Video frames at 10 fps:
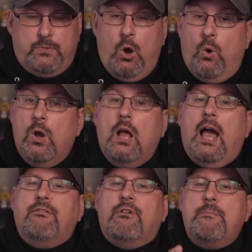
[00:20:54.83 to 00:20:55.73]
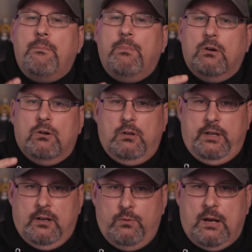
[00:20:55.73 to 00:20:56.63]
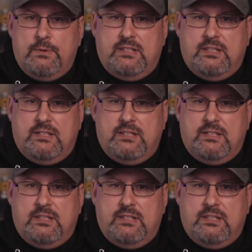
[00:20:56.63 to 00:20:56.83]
Oh, and remember earlier when I